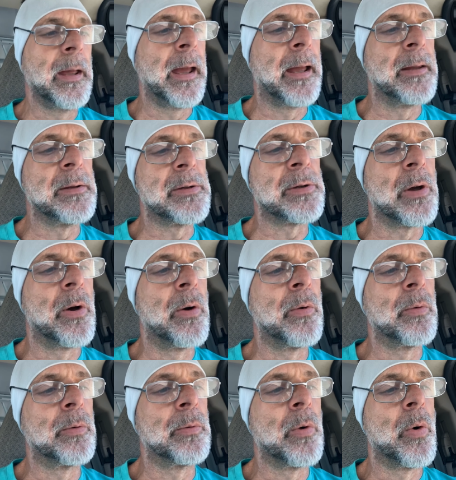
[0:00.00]
And
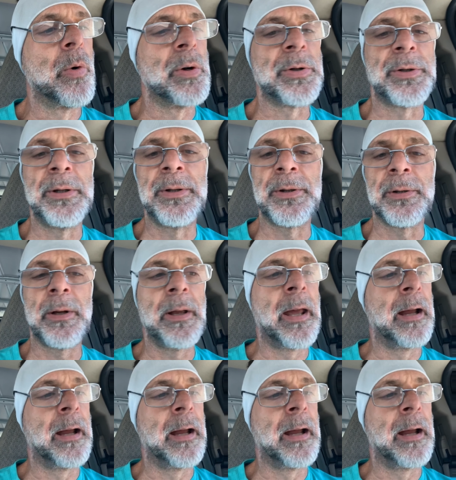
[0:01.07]
so horses